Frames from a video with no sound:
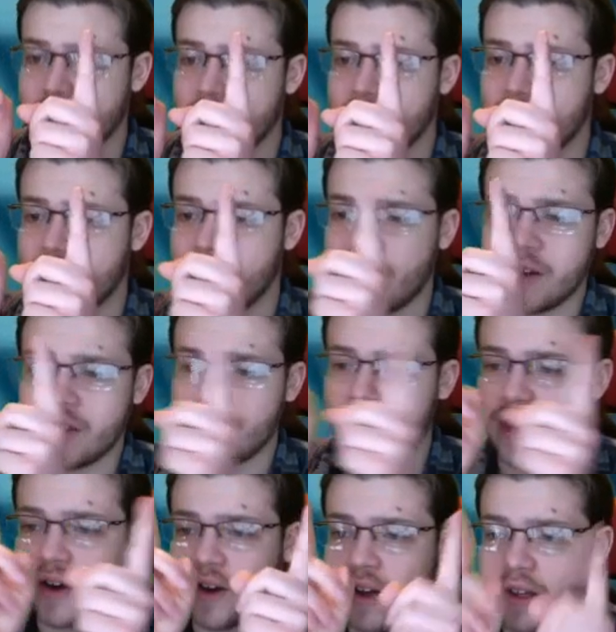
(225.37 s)
there and
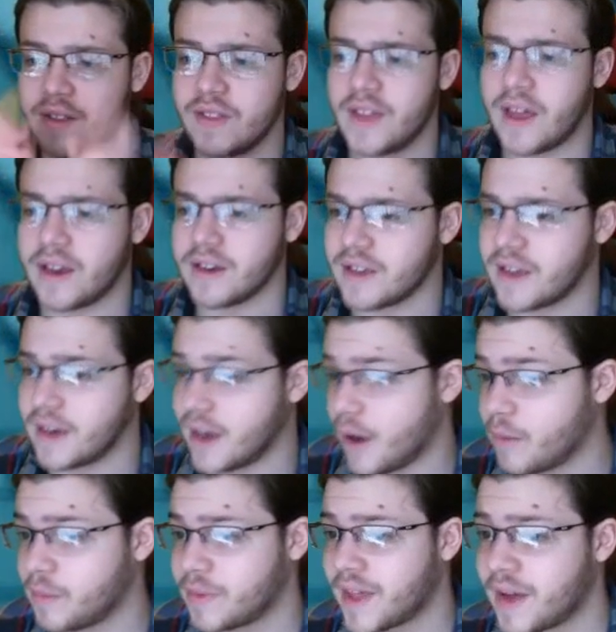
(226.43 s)
there that can
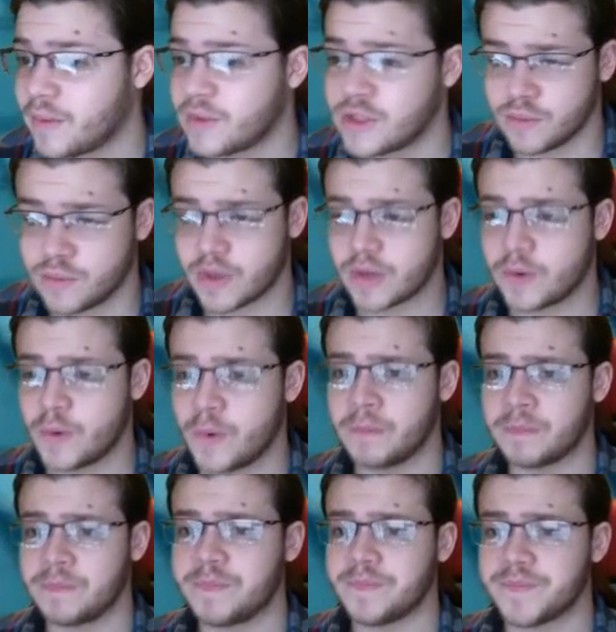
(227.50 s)
help with that, which is pretty cool.
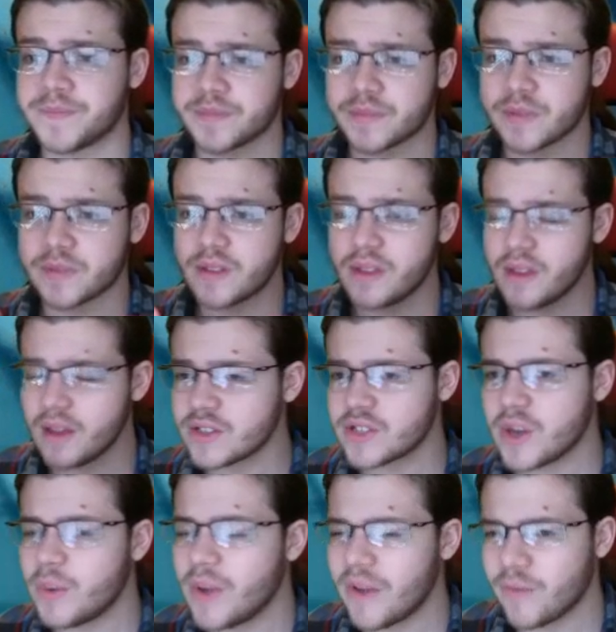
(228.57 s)

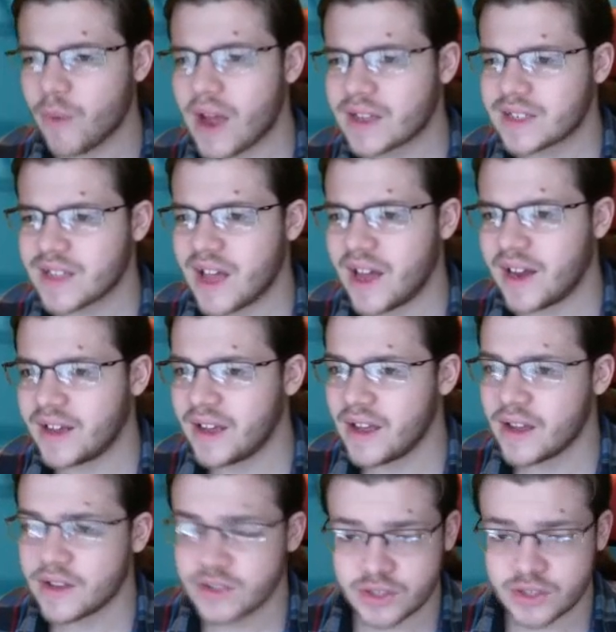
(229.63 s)
So we have Rock Slide,
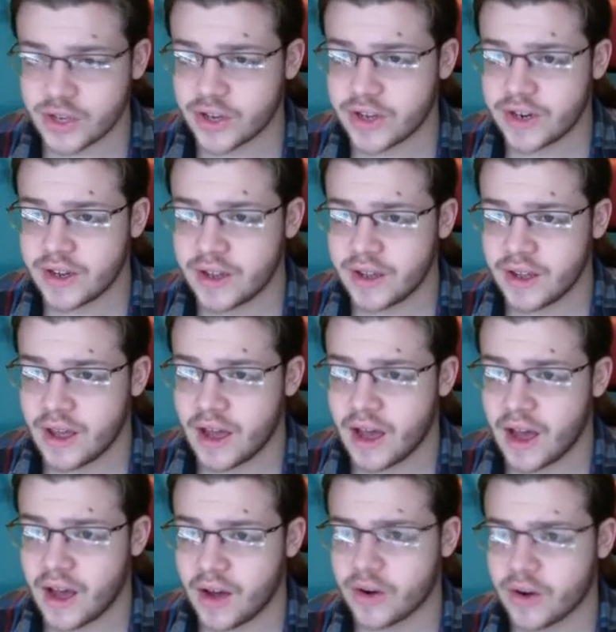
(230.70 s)
which is good,
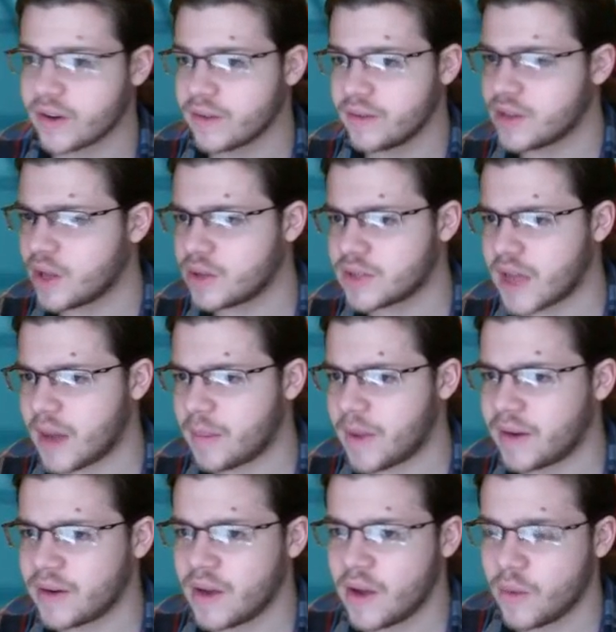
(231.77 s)
or Close
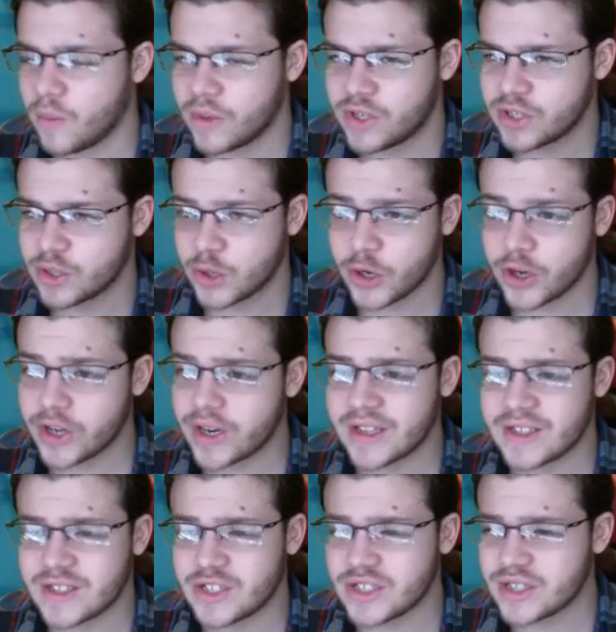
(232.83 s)
Combat, which is good.
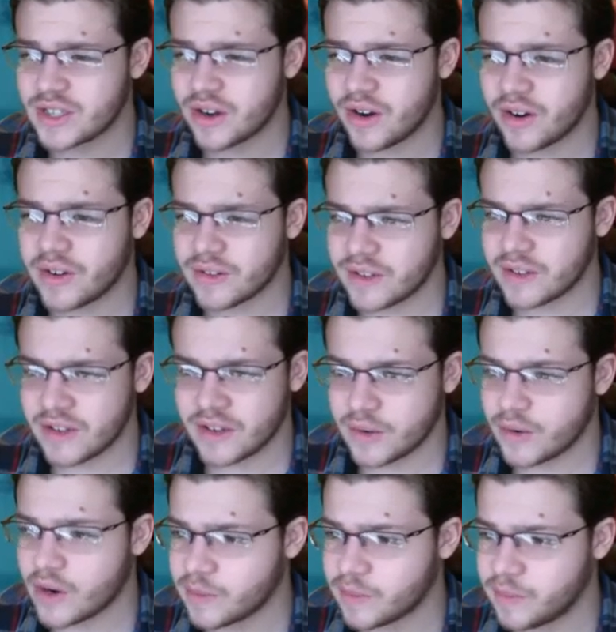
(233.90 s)
It's just our, you know,
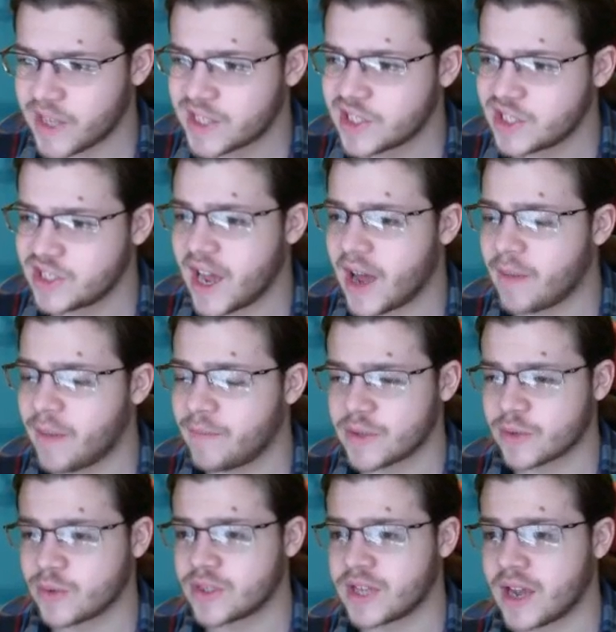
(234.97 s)
our best stab
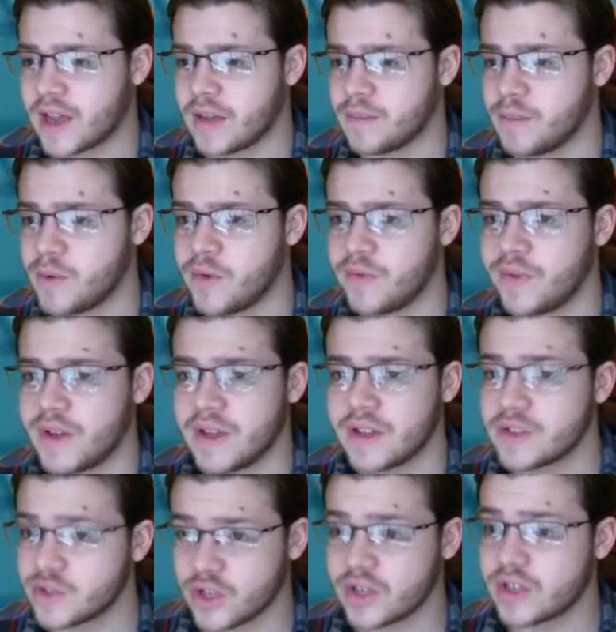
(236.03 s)
physical attacking move. It's
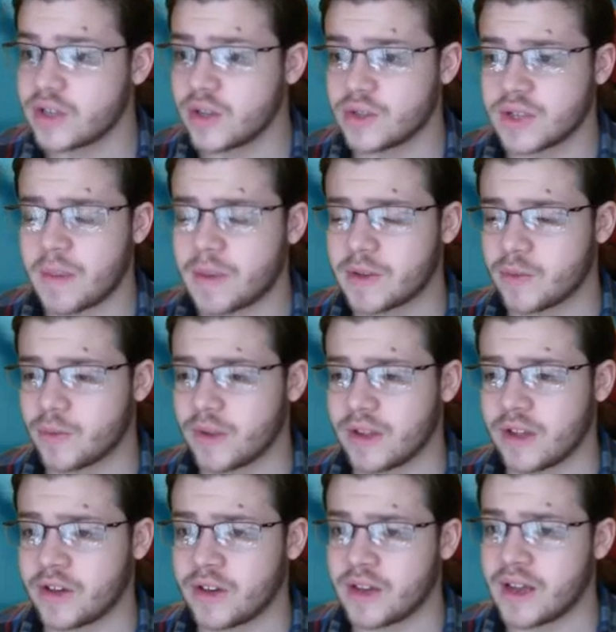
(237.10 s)
good. Close Combat's really
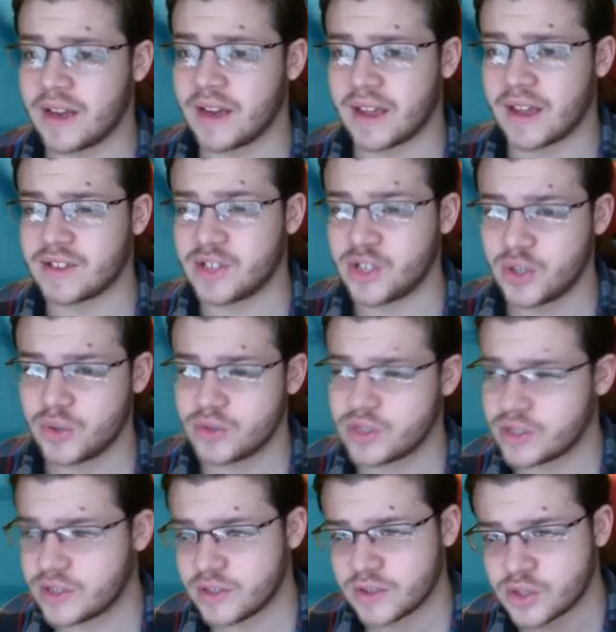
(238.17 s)
good, and it gets huge. It
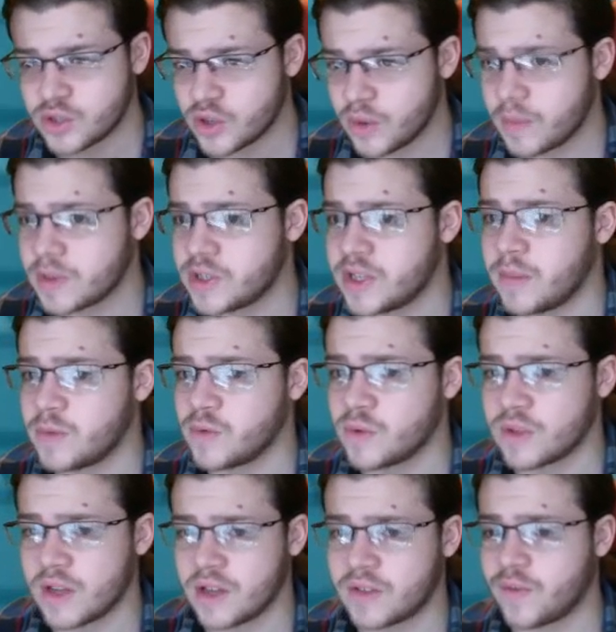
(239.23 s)
deals so much damage with
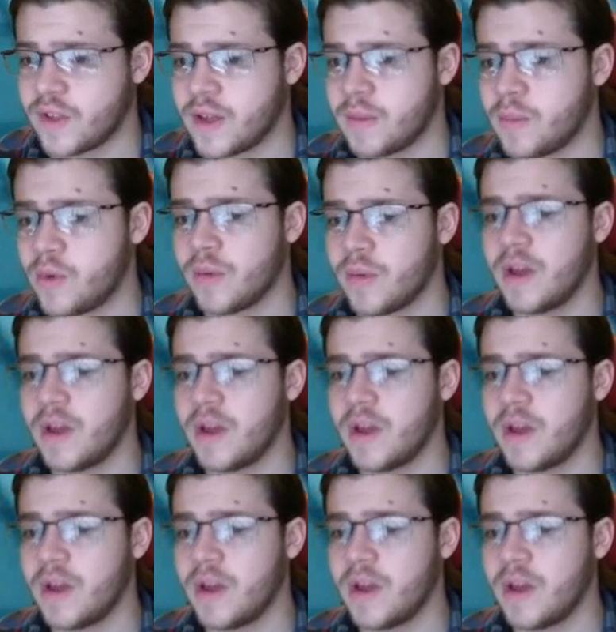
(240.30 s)
Guts, Flame Orb.